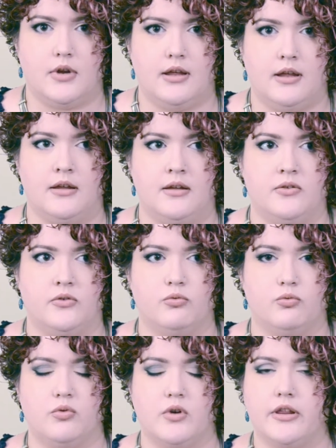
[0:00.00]
is
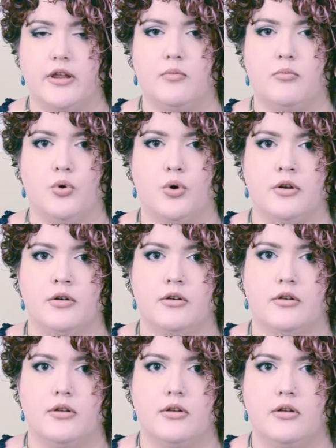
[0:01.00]
really
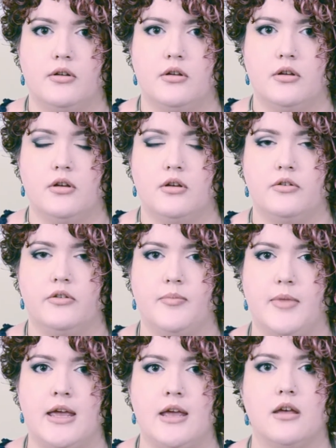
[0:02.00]
important to
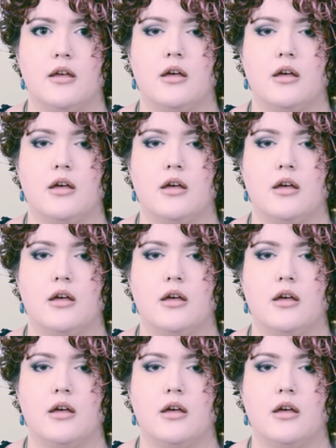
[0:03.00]
me.